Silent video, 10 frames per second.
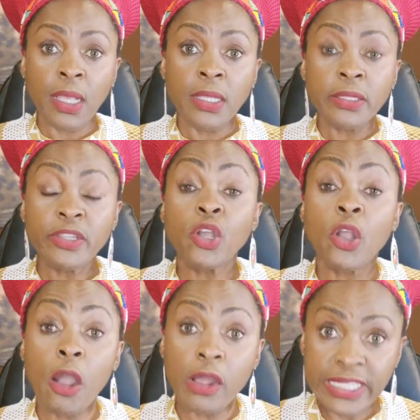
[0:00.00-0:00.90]
the
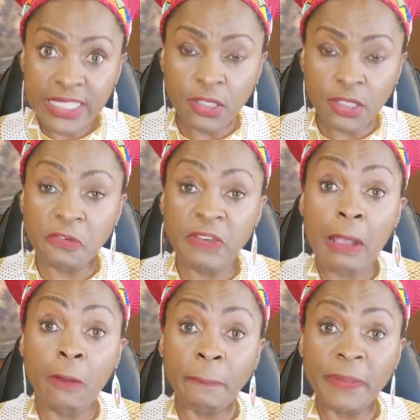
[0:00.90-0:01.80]
guardians of
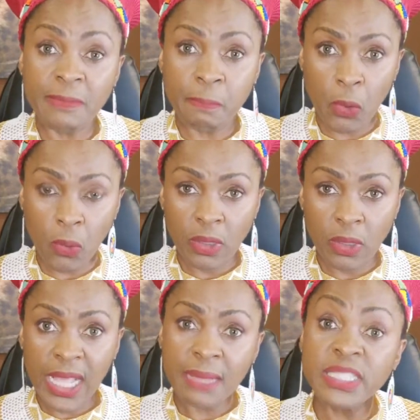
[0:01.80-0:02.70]
our people,
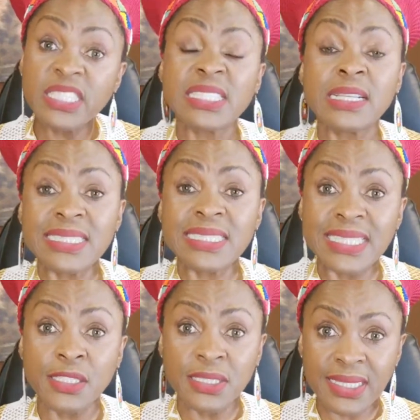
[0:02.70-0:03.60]
I'm
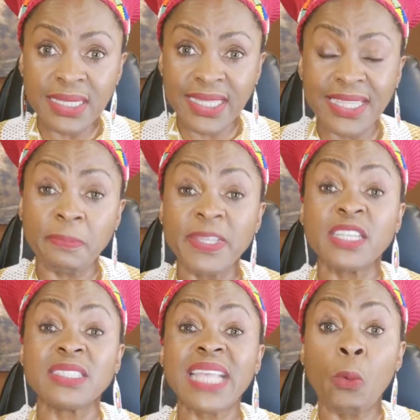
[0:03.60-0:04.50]
discussing it
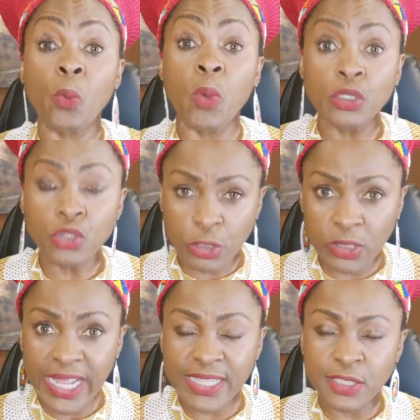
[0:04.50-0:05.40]
because I want you
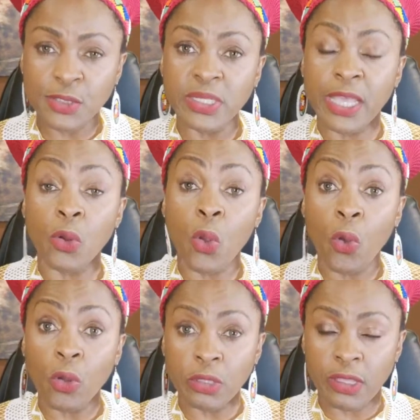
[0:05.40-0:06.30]
guys to get a
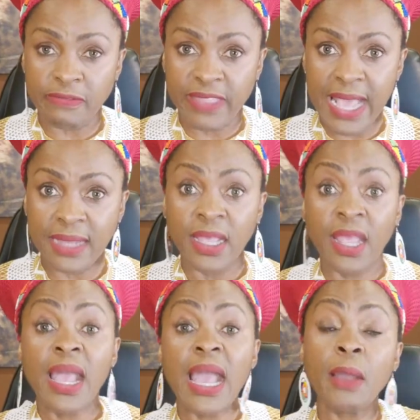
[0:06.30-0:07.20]
hold of that.
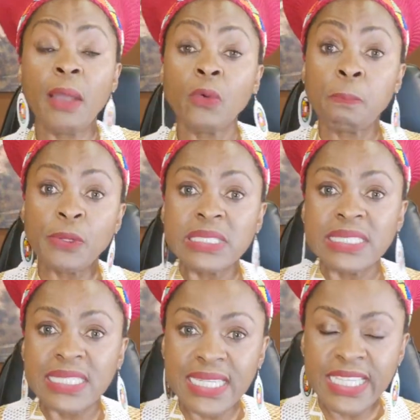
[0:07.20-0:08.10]
I will put the
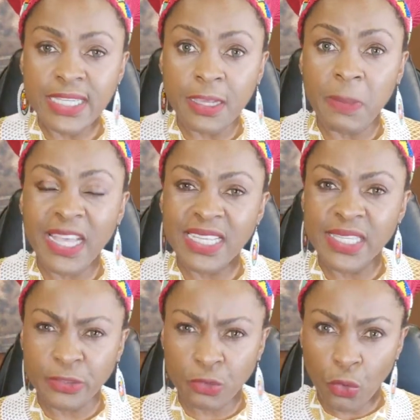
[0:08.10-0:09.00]
link about
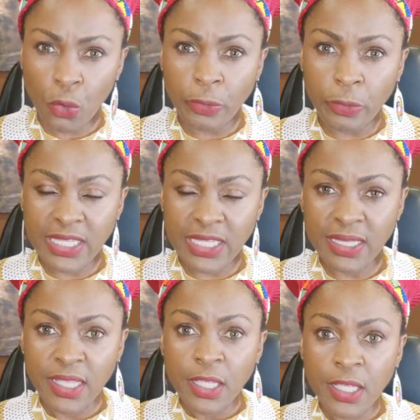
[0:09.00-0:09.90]
his story.
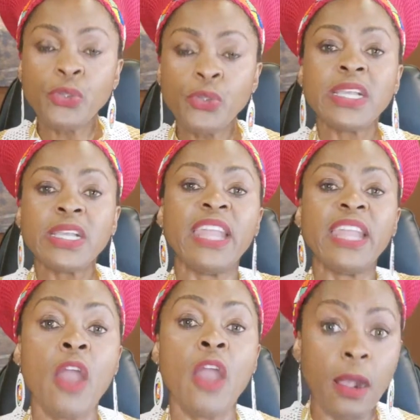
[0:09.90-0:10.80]
You
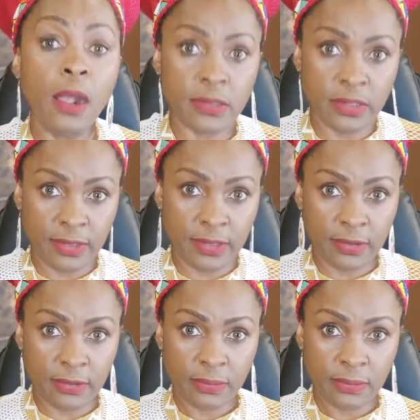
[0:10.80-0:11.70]
cannot
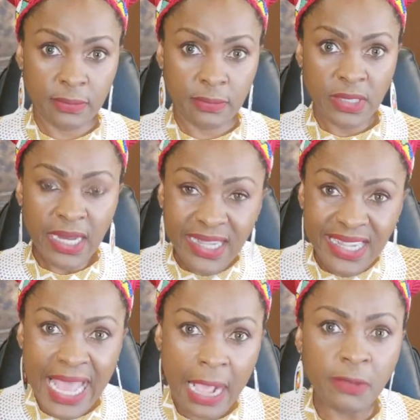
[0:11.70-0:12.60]

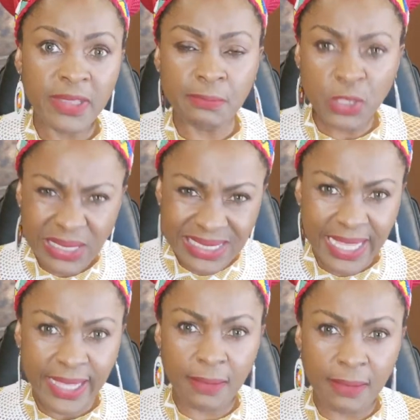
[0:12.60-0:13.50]
allow them to
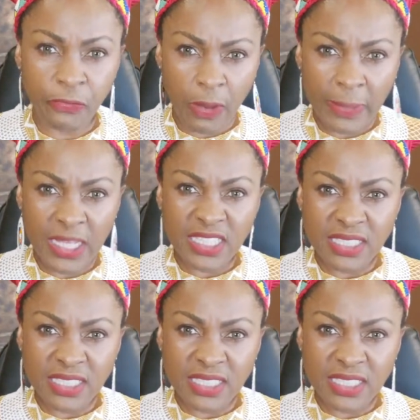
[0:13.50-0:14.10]
take him from us.